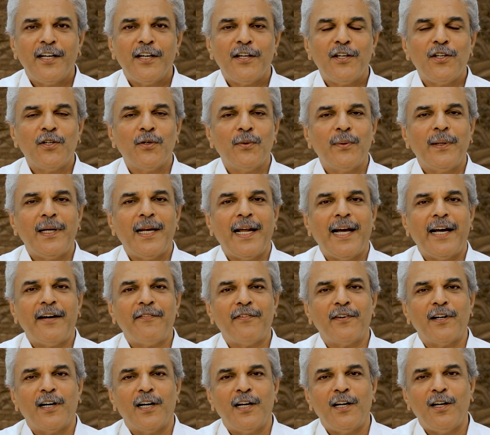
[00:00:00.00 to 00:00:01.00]
You will have
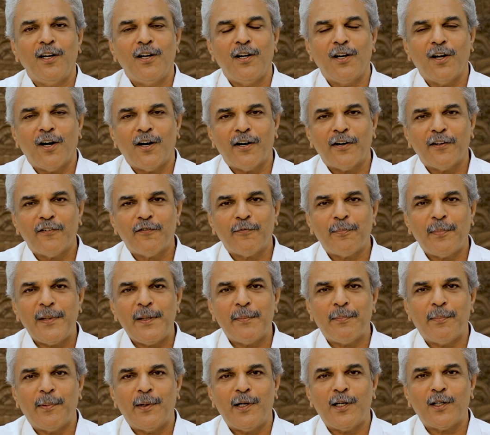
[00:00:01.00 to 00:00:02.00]
a lot of
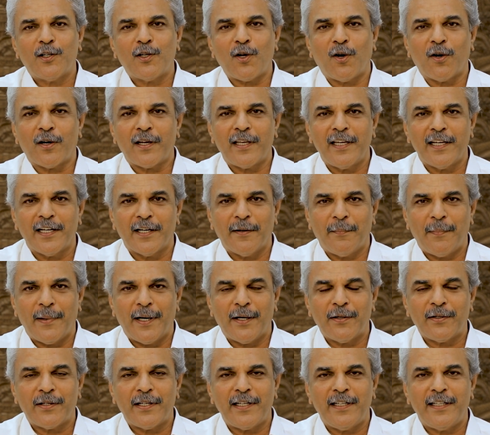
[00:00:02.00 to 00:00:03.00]
people talking
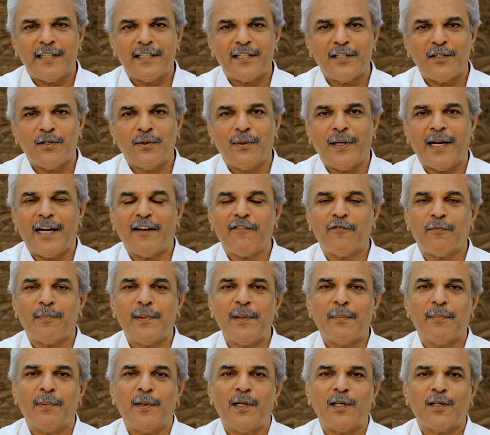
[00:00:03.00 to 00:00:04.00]
about it. You will have
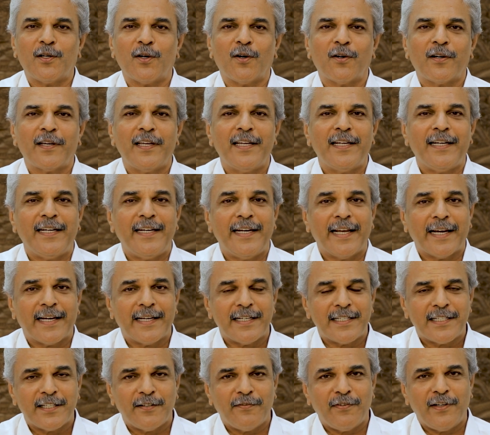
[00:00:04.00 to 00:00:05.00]
people talking
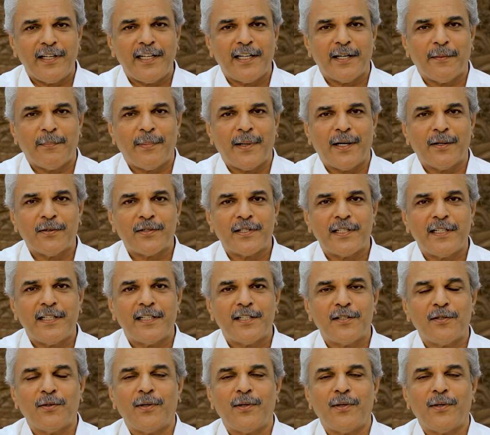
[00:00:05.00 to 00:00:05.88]
negatively about it.